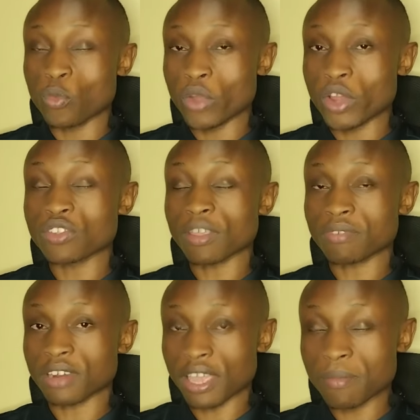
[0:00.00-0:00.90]
when you
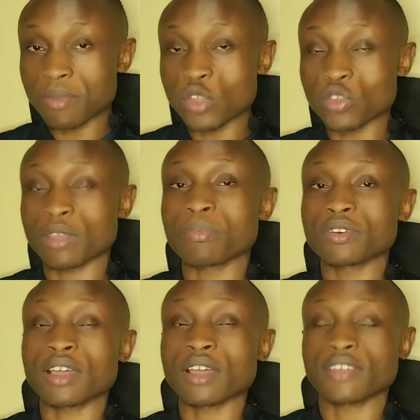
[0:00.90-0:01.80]
subscribe, you
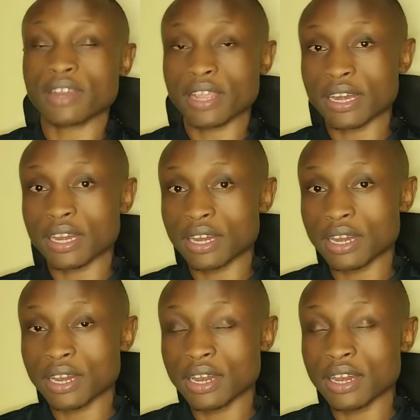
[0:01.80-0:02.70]
support our channel.
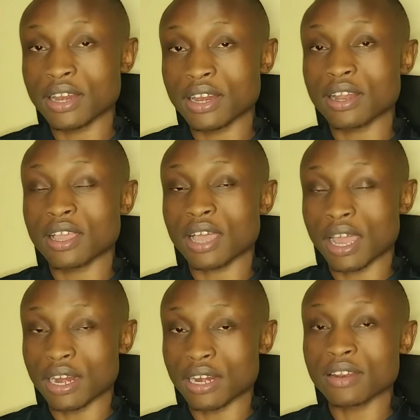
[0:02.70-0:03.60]

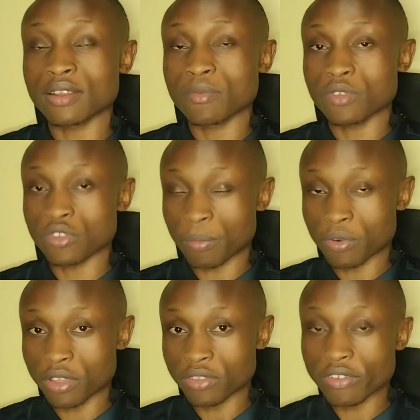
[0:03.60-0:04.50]
And you
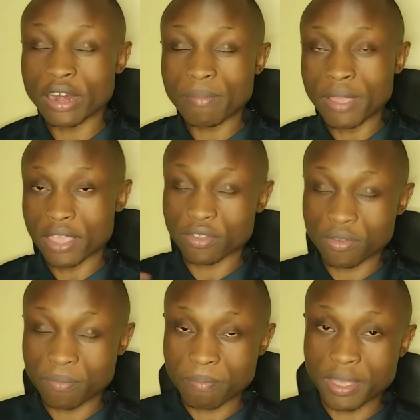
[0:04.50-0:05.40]
support our channel
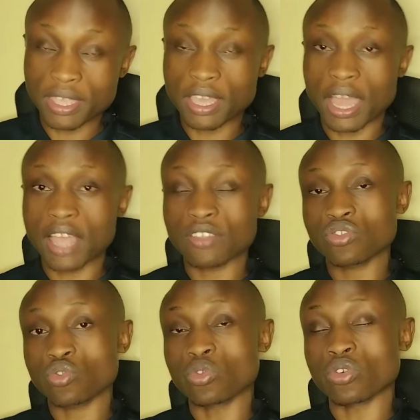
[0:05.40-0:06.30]
by making
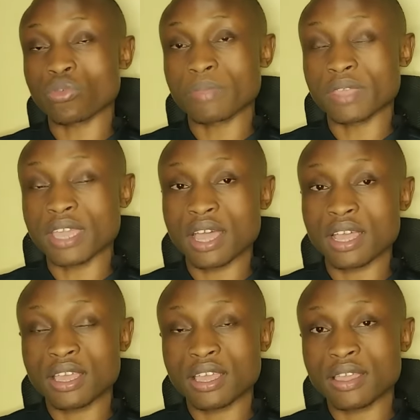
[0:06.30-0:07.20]
us to grow bigger.
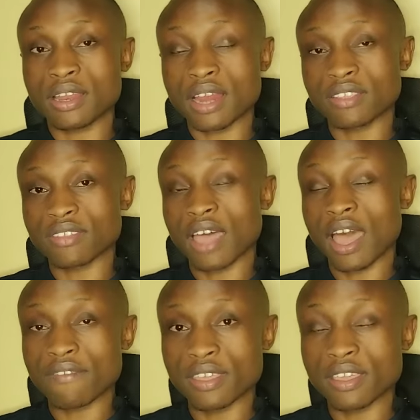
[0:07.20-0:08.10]
That is
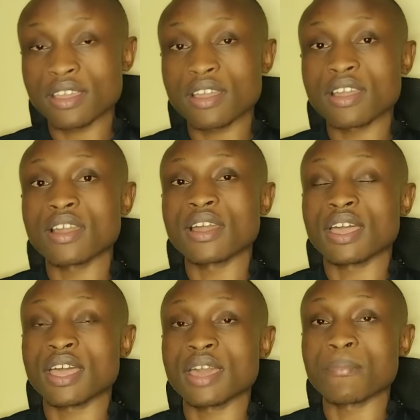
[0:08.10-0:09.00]
having
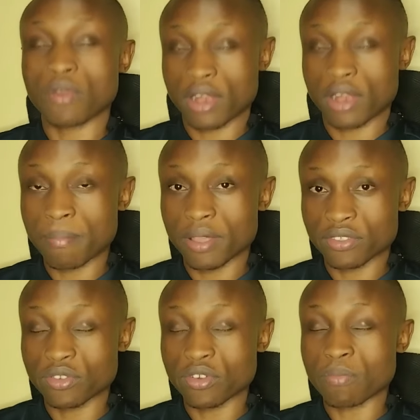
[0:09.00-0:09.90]
more
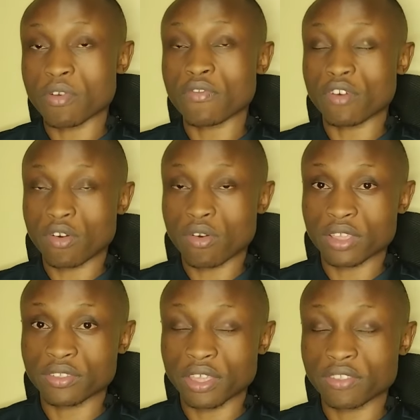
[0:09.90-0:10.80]
numbers or more
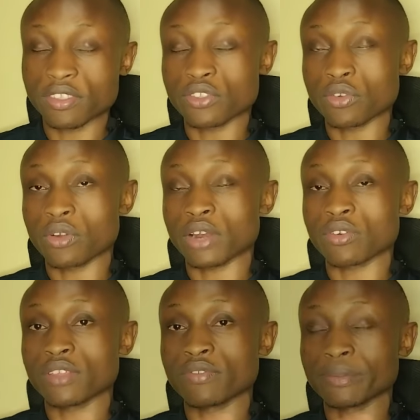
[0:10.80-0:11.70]
followers as the
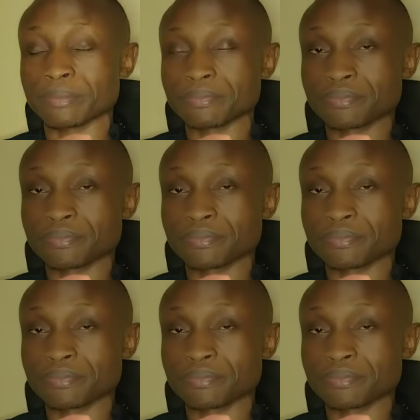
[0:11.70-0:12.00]
Socrato TV.